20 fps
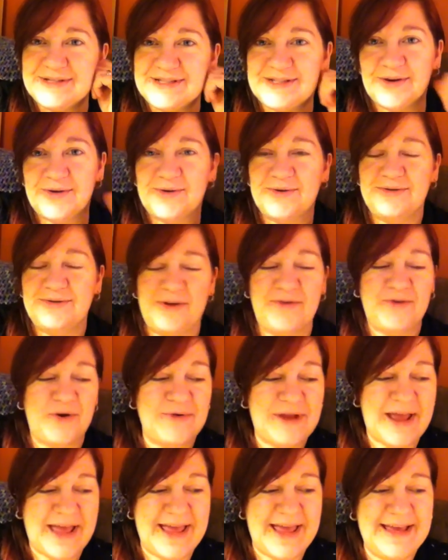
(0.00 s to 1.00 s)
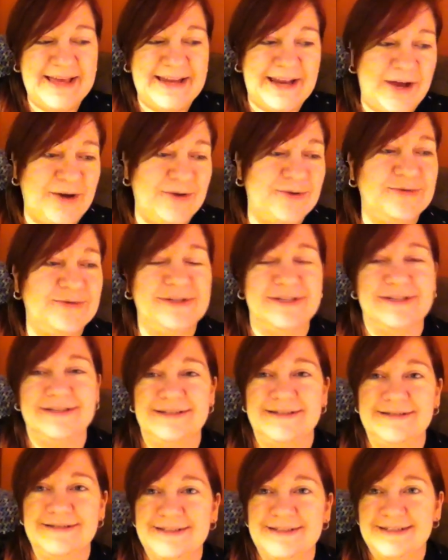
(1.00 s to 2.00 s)
So they're out hanging out
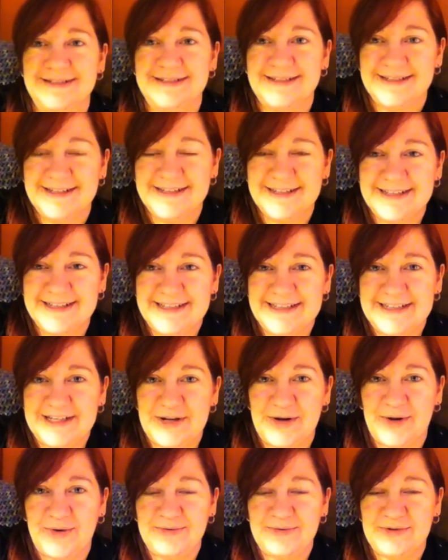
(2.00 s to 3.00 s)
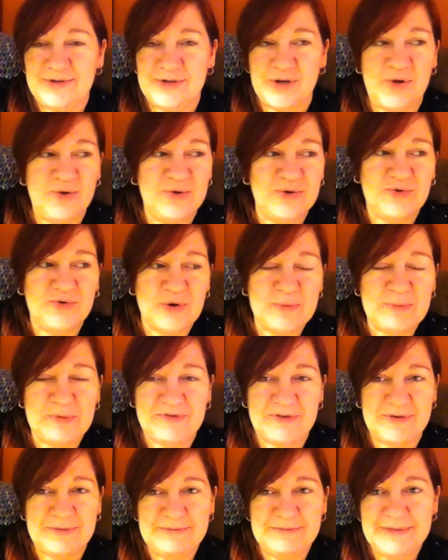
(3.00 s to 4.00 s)
and, you know, there's a whole group
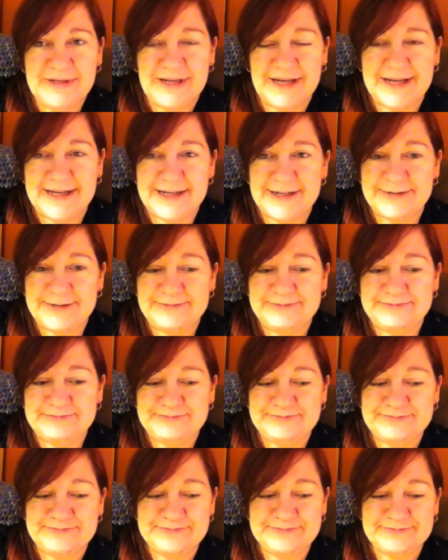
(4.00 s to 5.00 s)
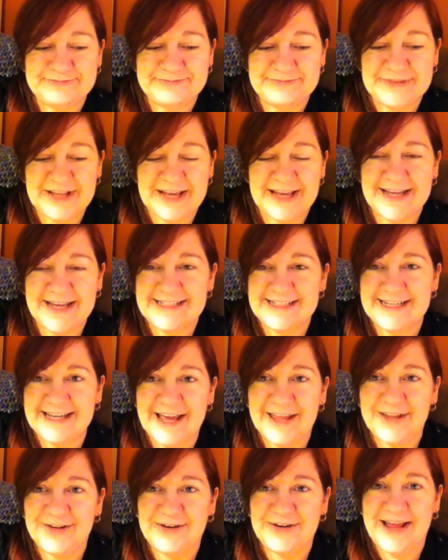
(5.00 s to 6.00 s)
of them um, that get
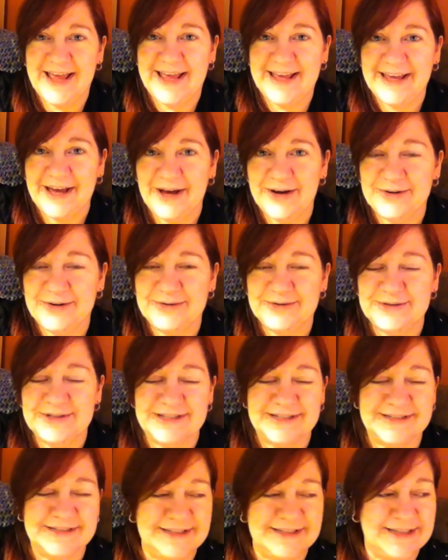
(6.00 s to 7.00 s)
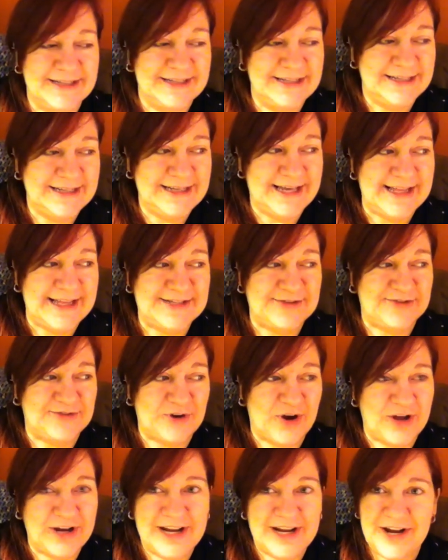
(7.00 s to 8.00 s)
together and hang out and it's a
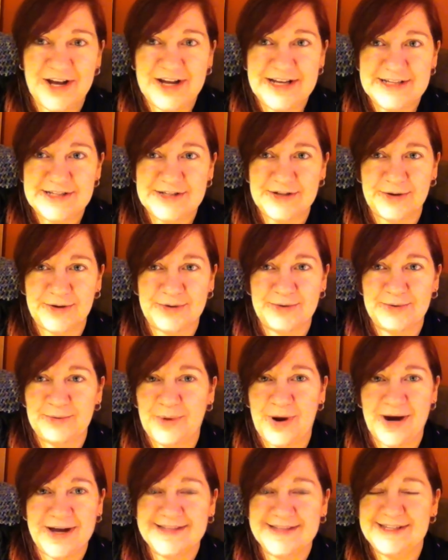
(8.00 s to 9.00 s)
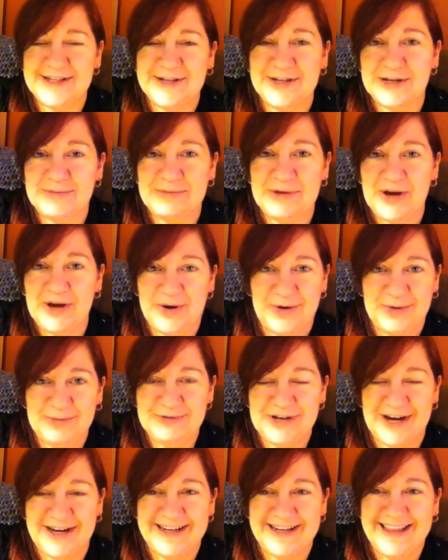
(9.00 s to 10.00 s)
Friday night. So why is he going to be
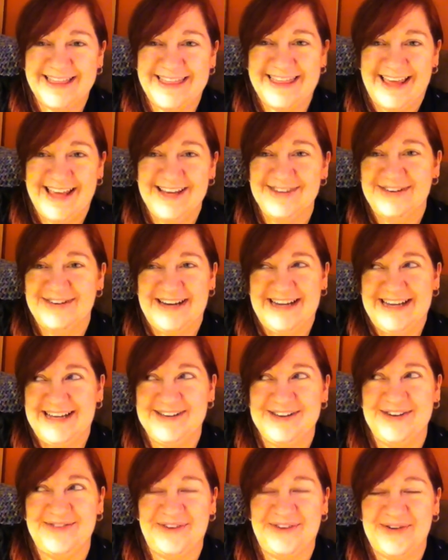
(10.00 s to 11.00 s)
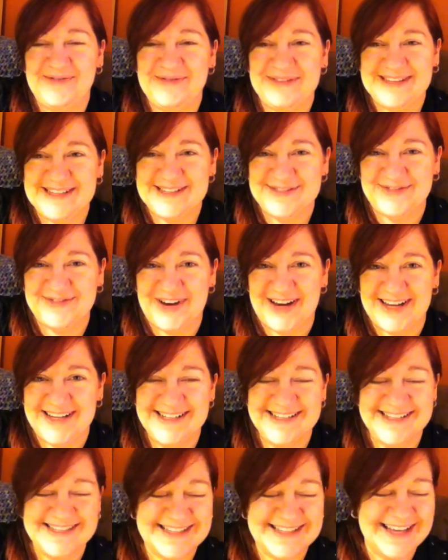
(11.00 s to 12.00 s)
home kind of thing when he can go out with his
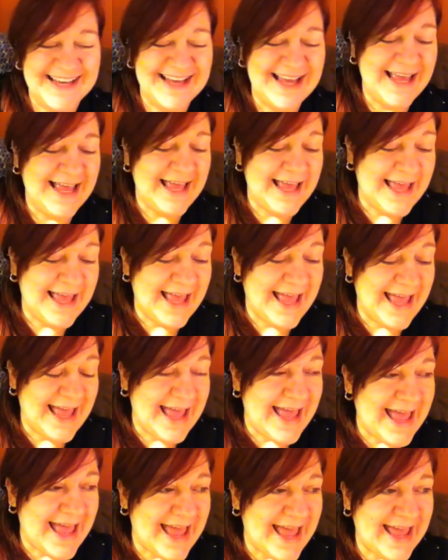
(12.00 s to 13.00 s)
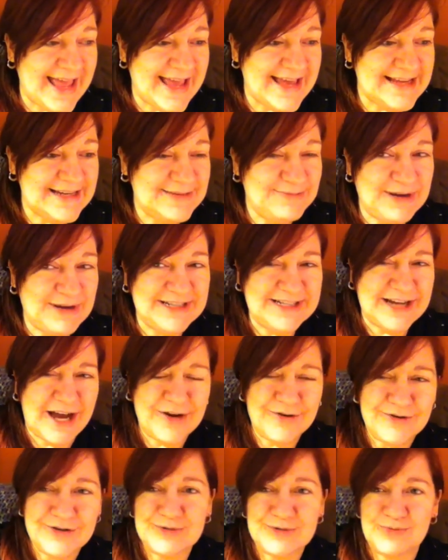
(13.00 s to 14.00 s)
friends? And my
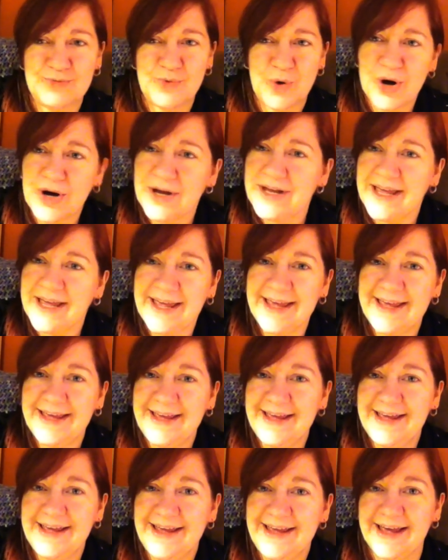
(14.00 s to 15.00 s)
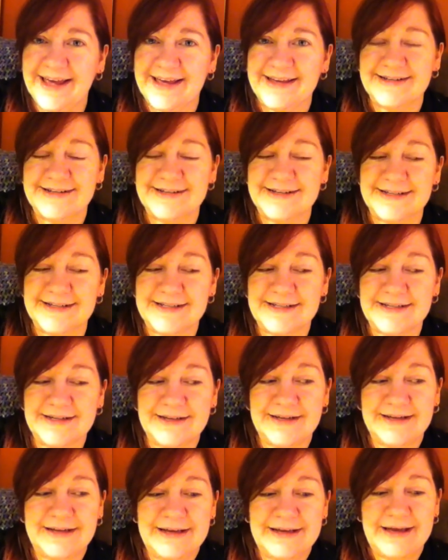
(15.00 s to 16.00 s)
daughter's working and...
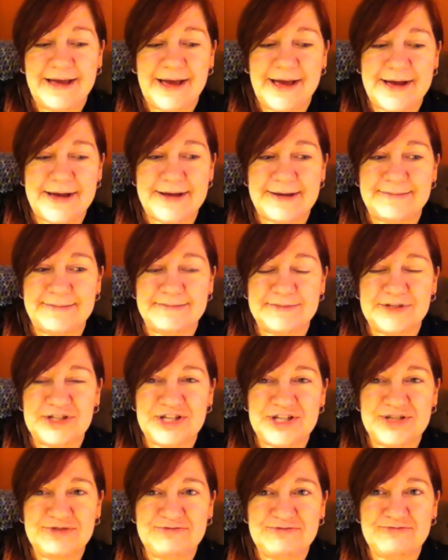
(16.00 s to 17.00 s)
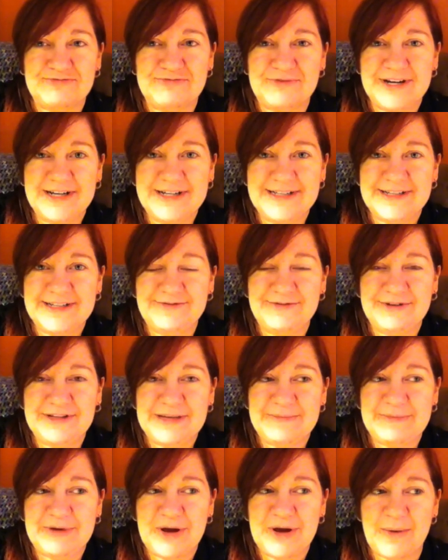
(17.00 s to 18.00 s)
Um, she's really,
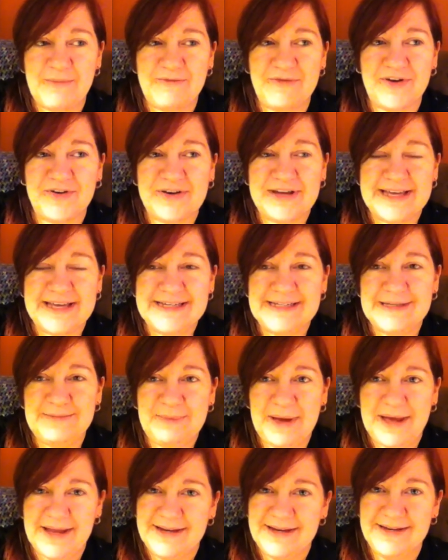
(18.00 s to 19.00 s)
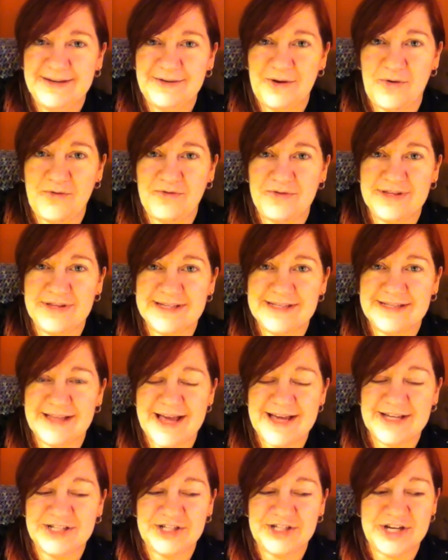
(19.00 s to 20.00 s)
really become very independent over this
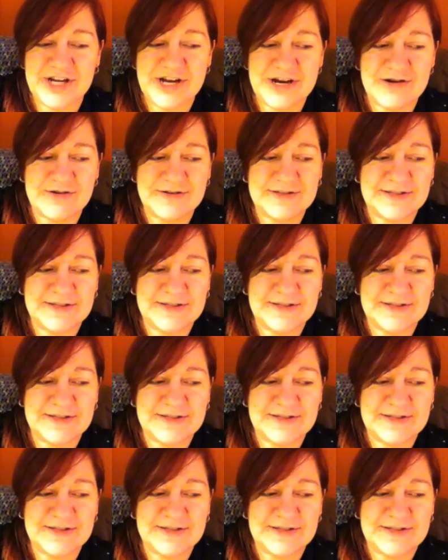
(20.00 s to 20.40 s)
last year.